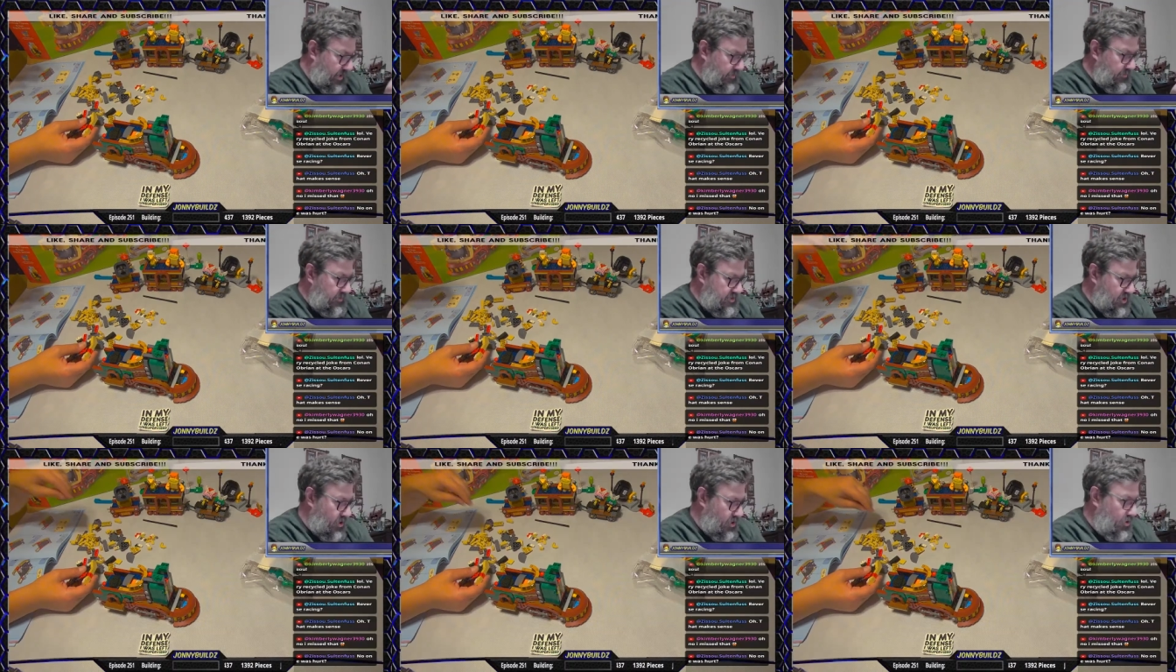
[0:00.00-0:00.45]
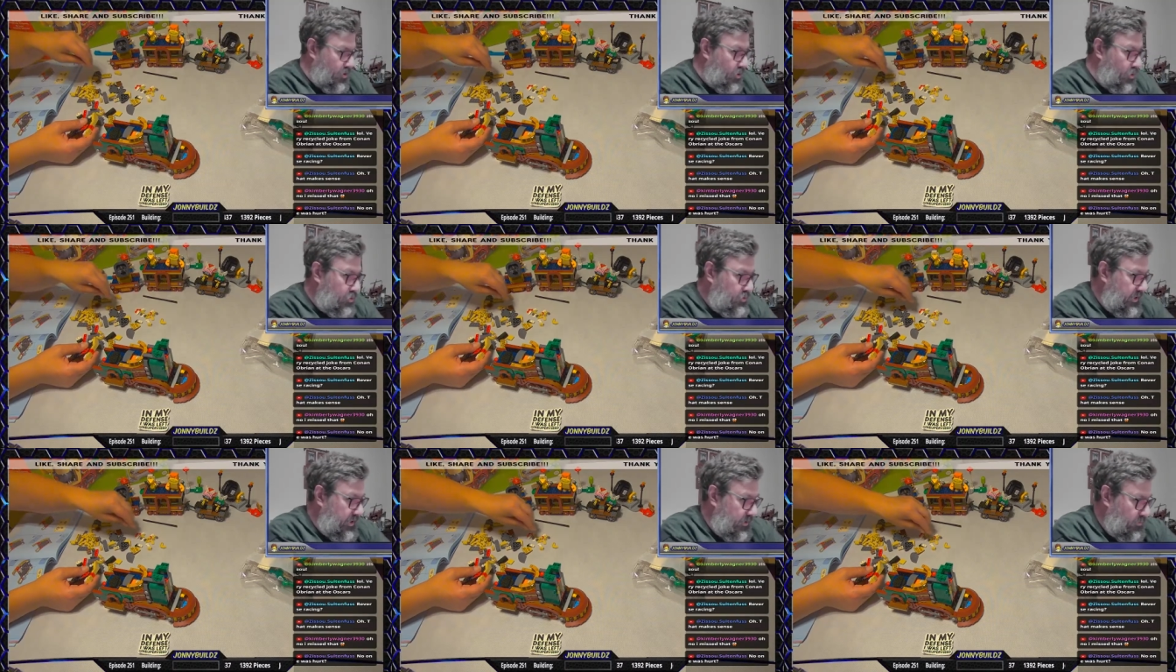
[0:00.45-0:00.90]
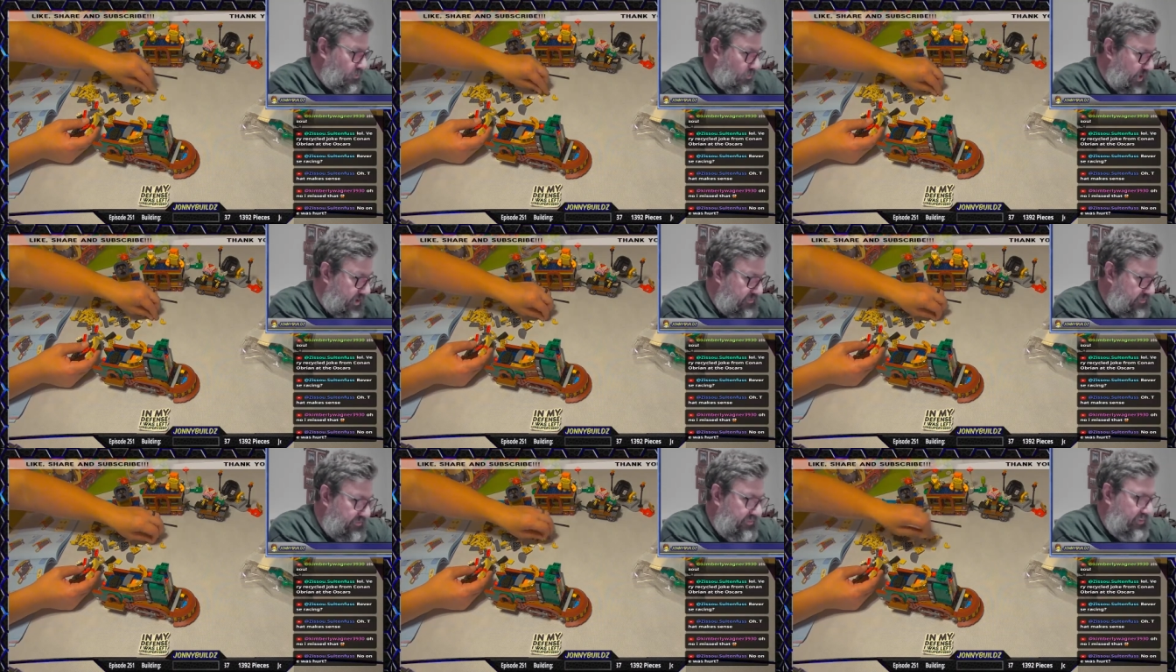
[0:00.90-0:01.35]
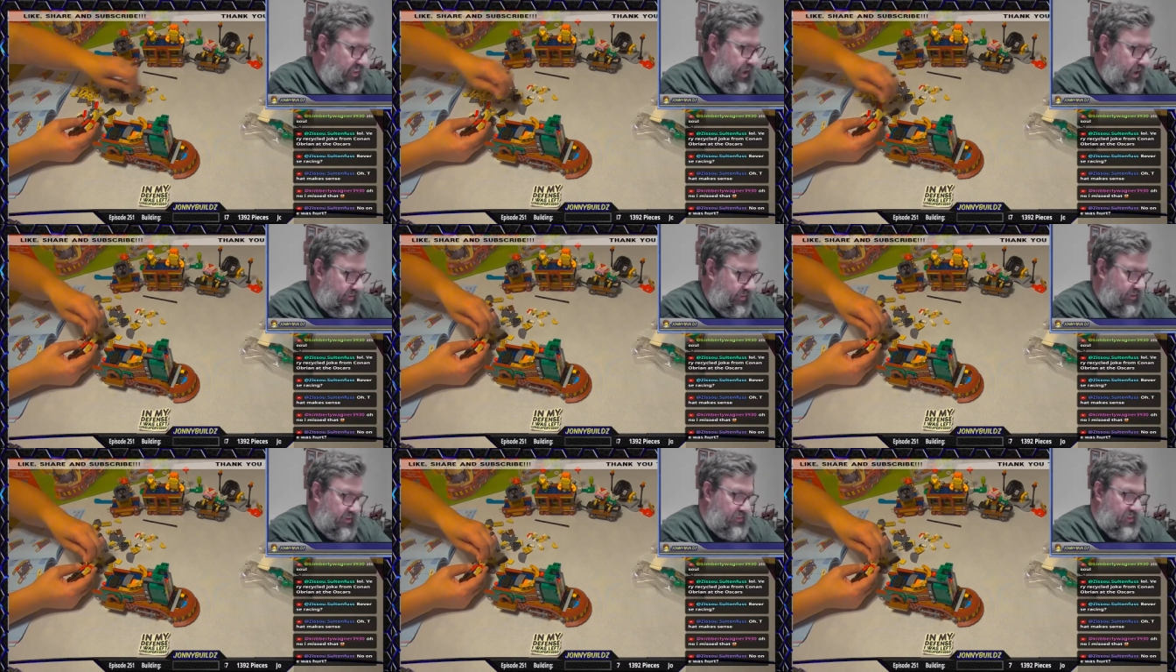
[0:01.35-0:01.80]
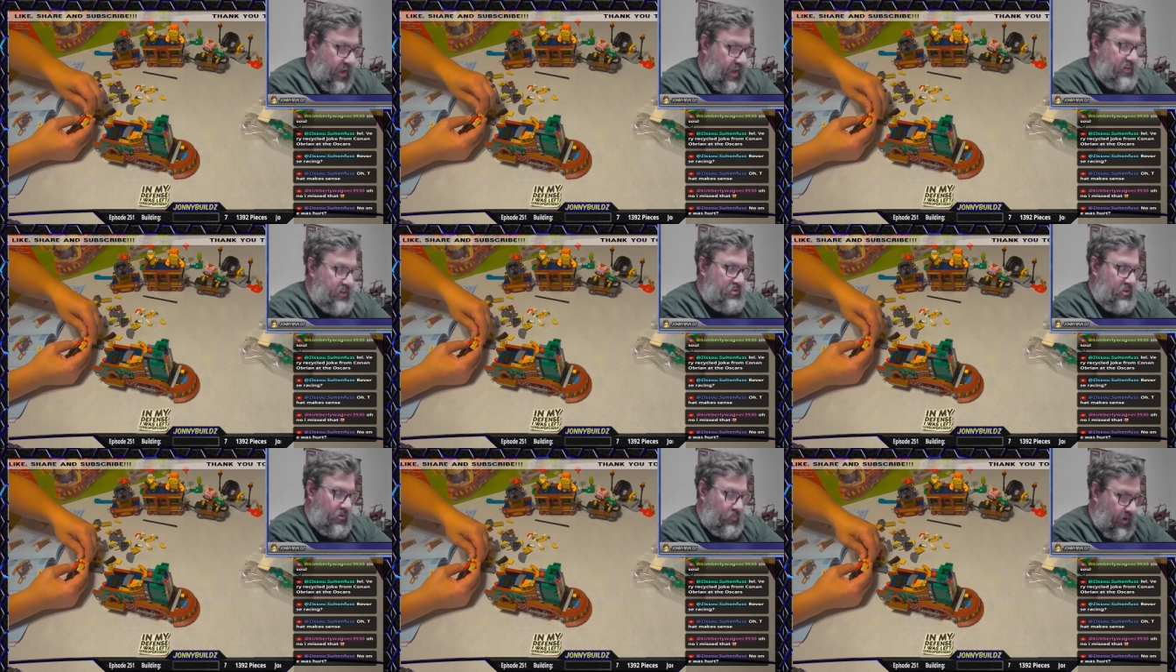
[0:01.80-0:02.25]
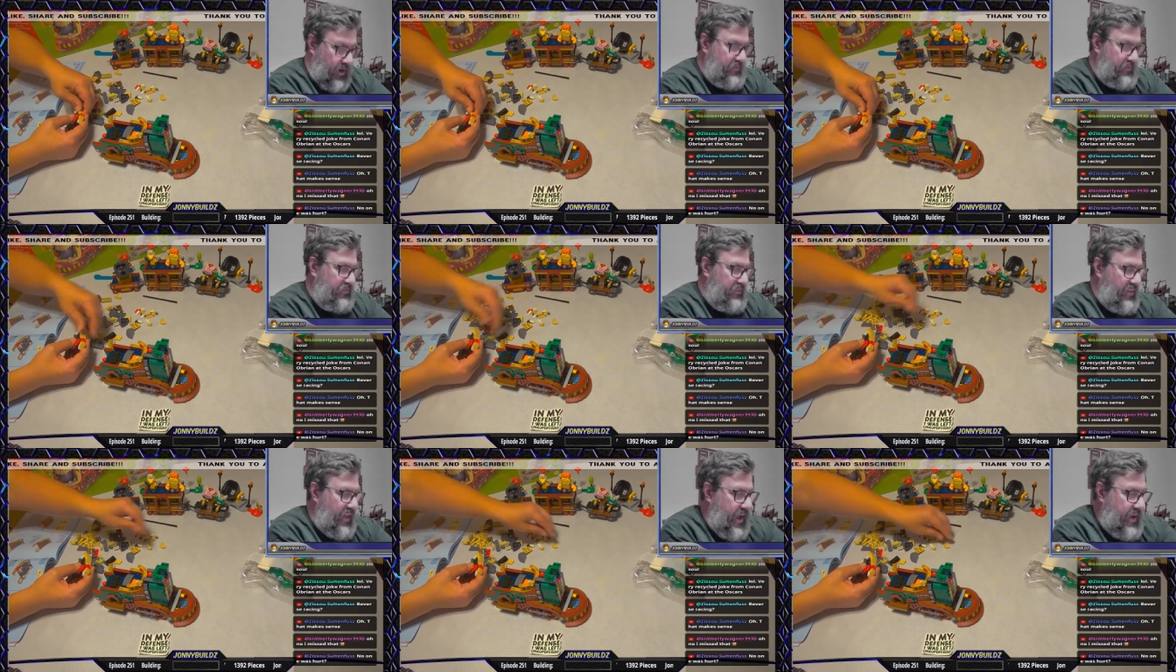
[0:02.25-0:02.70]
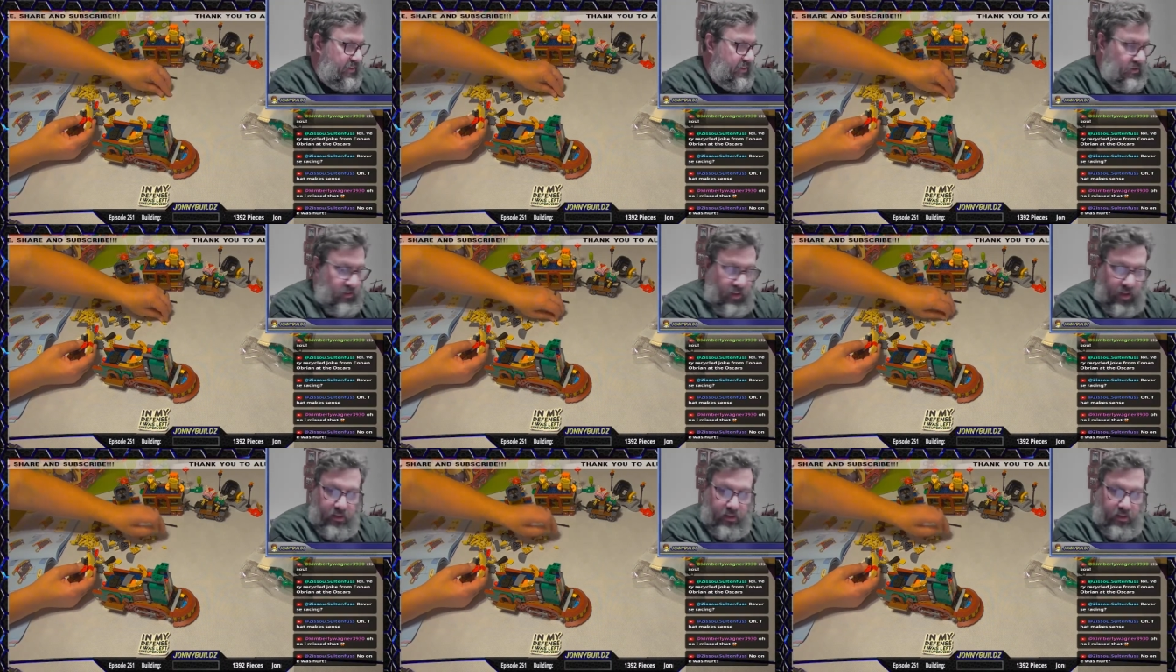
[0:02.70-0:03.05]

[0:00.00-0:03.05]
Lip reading: our only red flag. Like they actually red flagged and like